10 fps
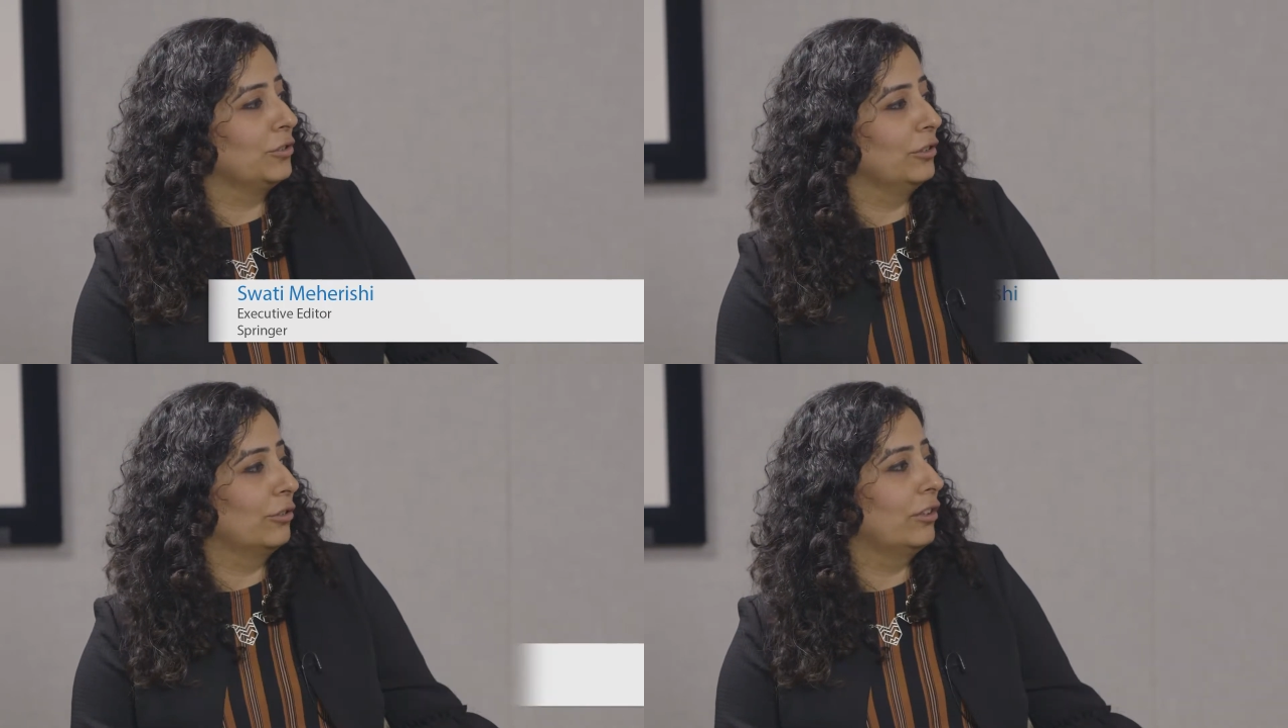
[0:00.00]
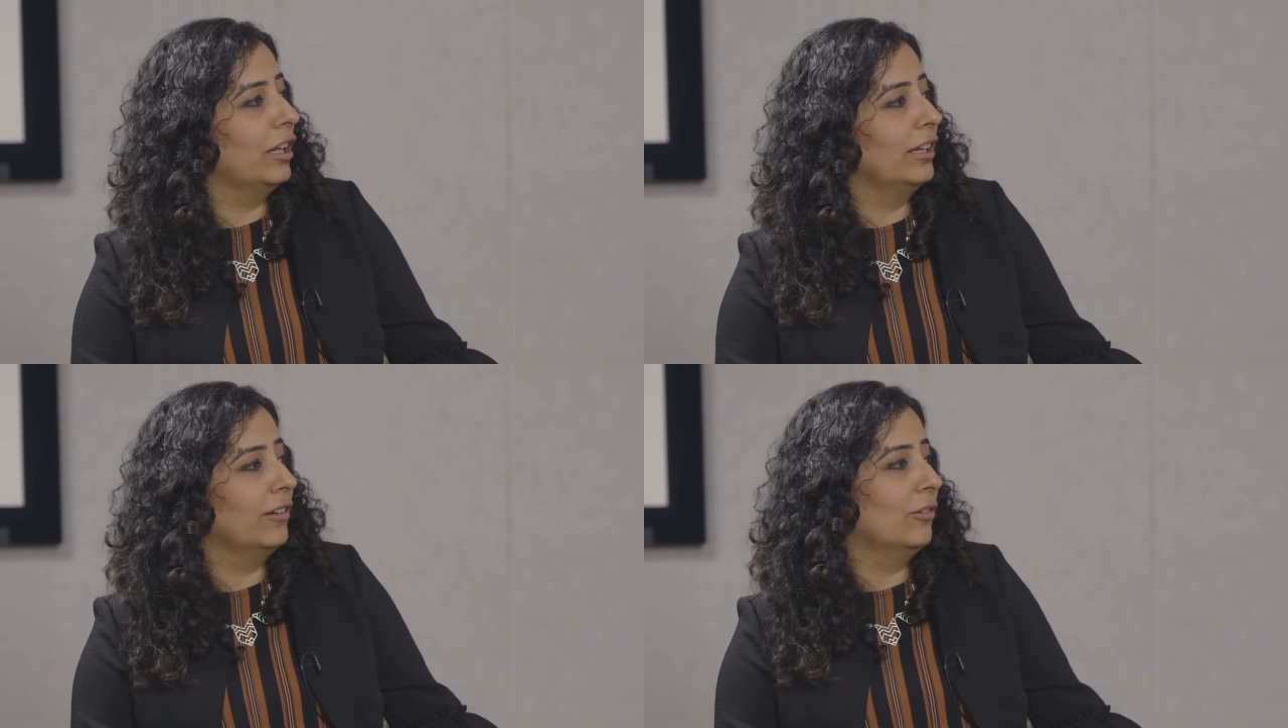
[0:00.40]
to look
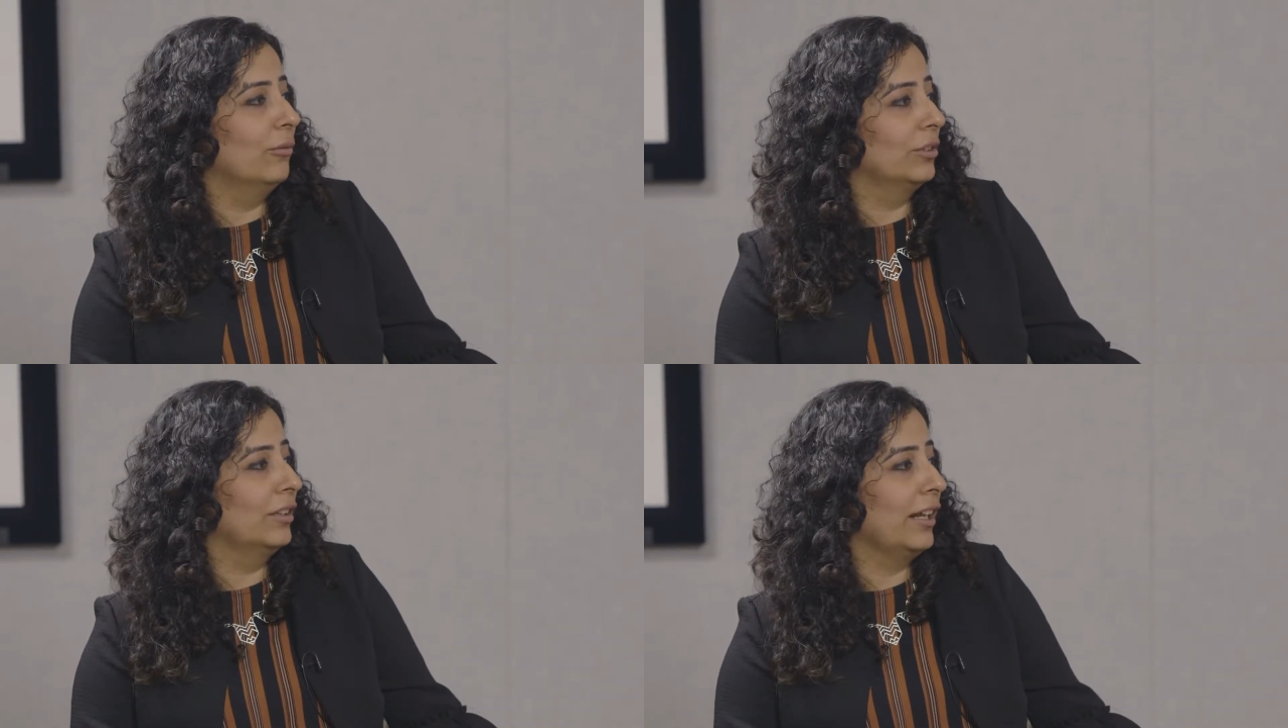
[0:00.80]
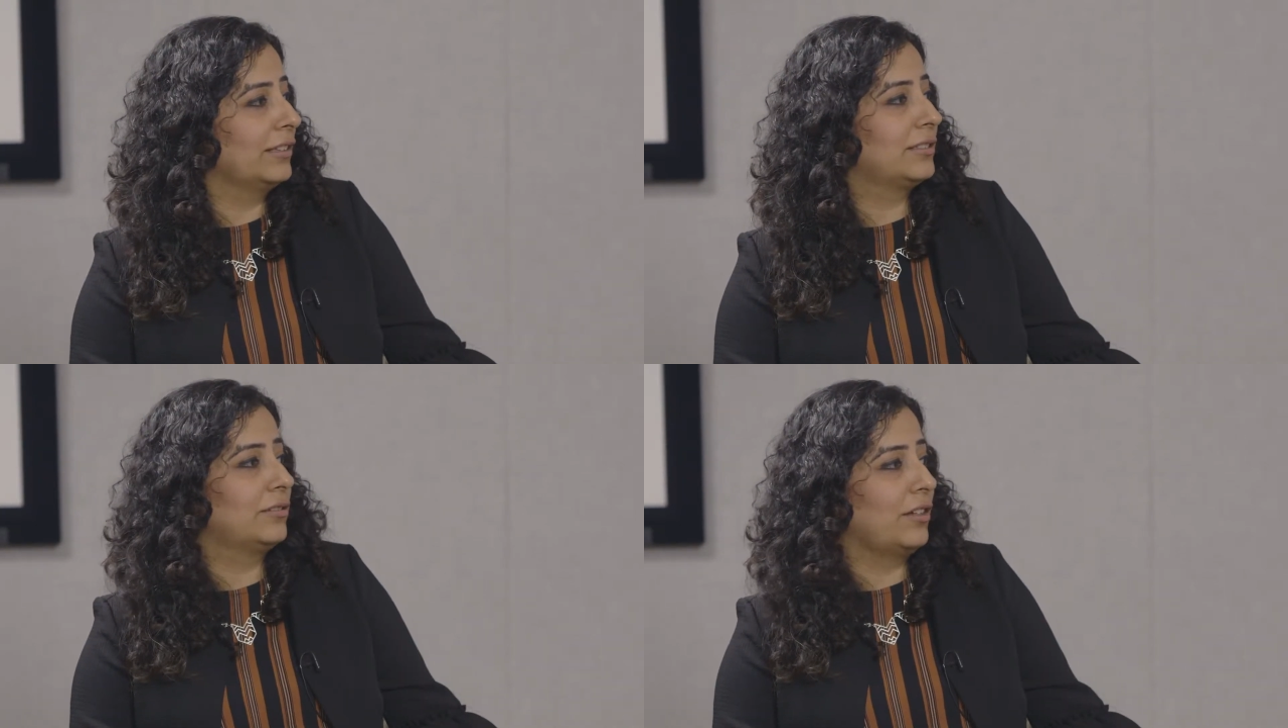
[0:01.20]
like over the
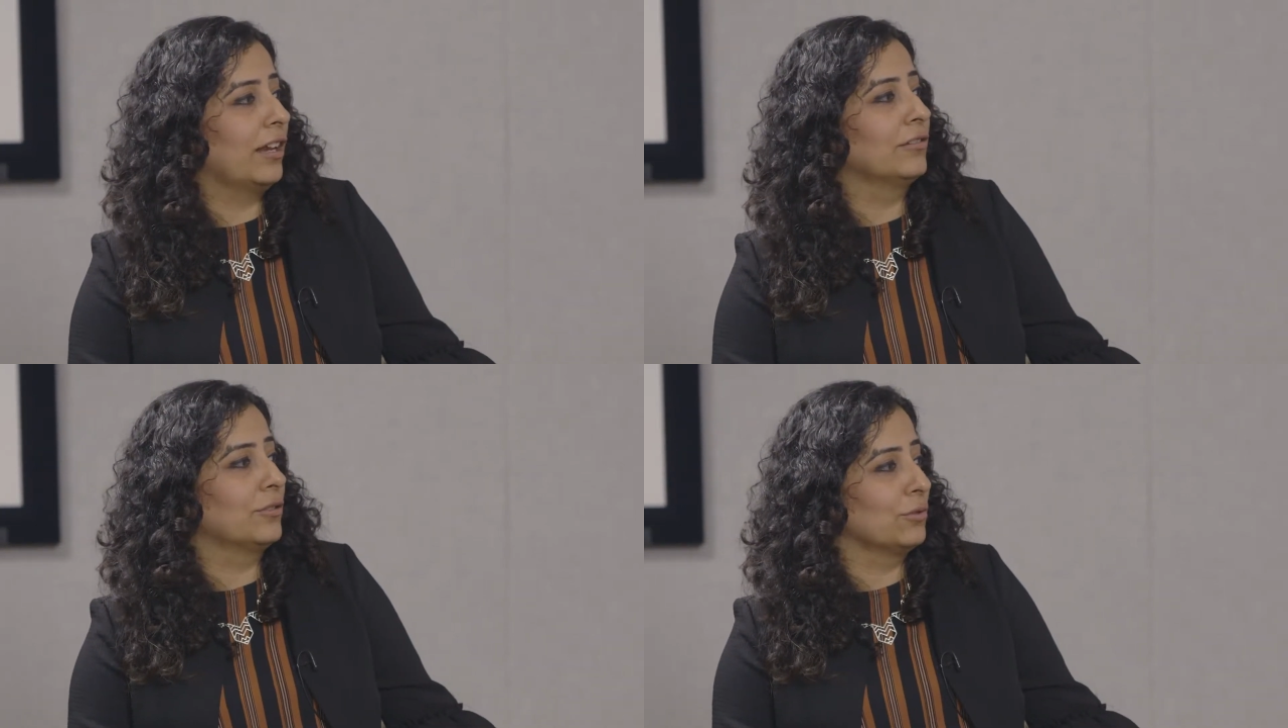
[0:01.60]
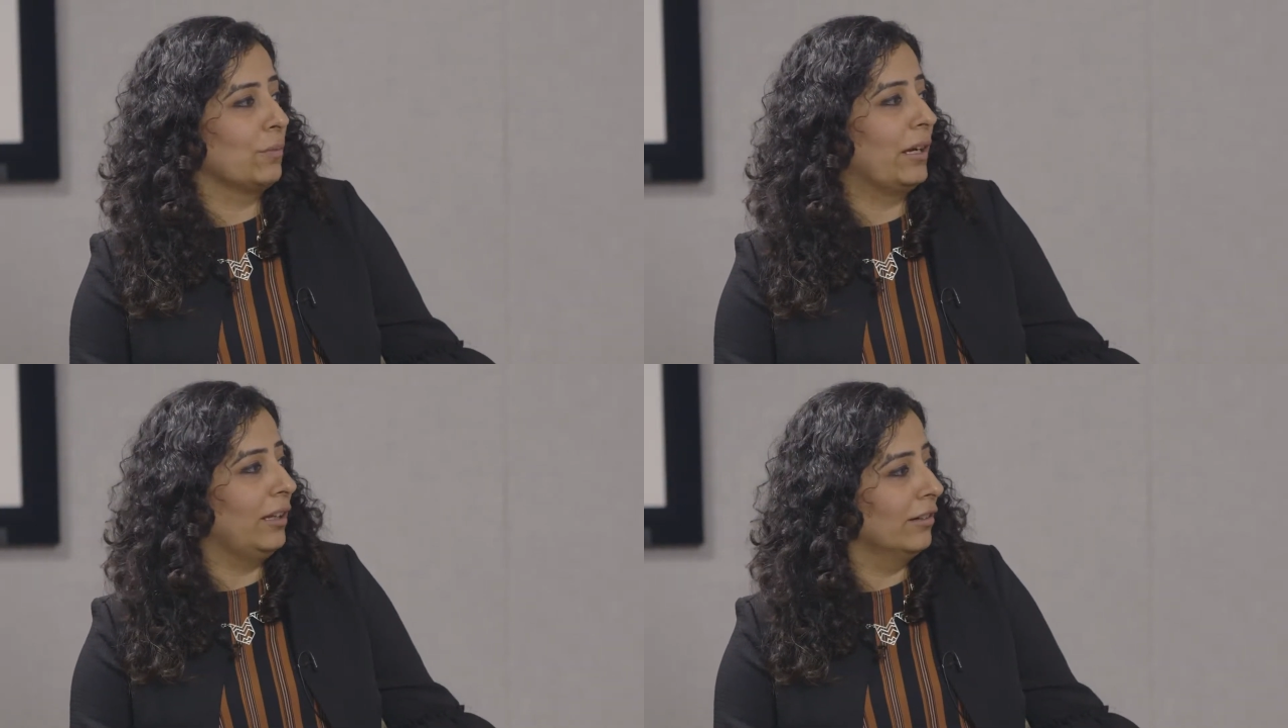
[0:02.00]
next 10 to
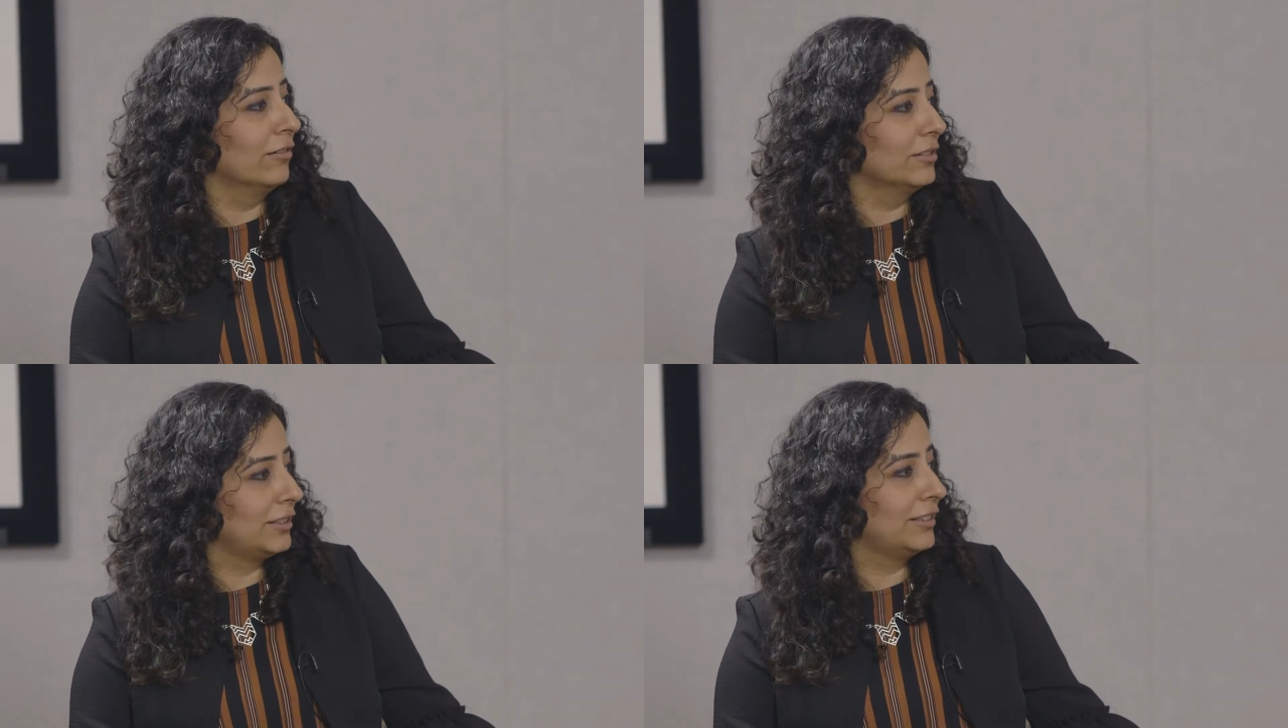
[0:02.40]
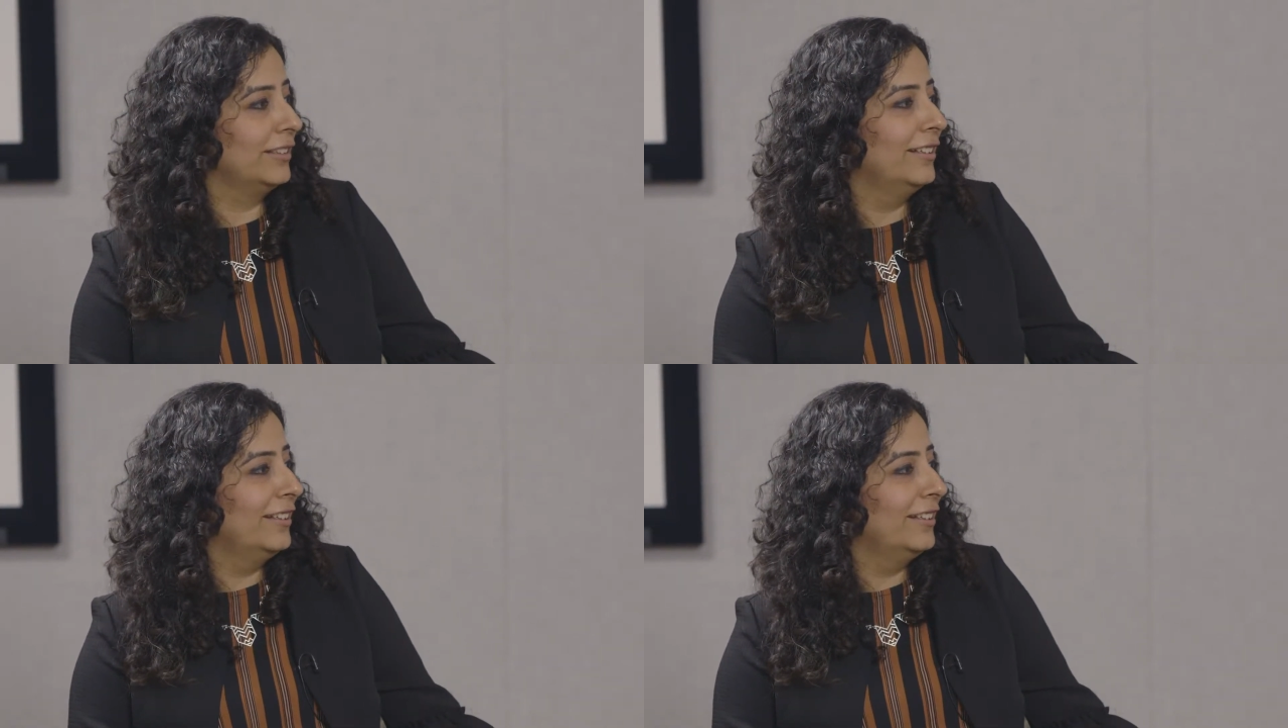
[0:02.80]
20 years?